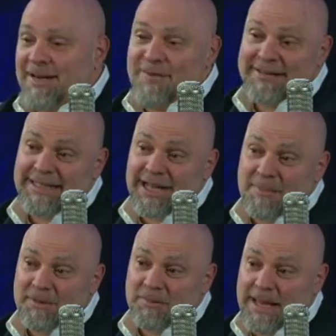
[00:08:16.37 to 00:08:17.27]
In fact, he had a
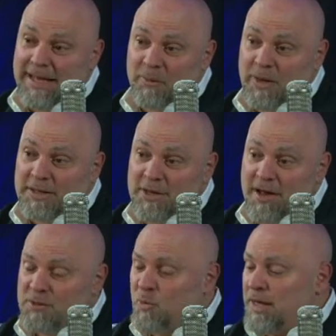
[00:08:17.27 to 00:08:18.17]
couple of black and white
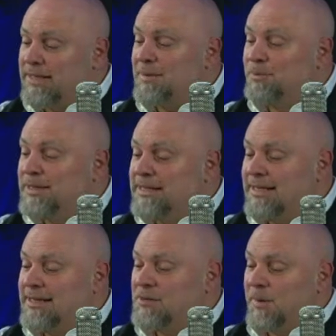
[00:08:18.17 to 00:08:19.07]
dogs, one that
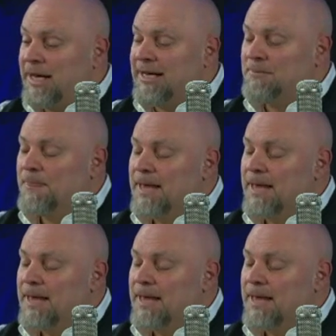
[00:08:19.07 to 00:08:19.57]
preceded Spike,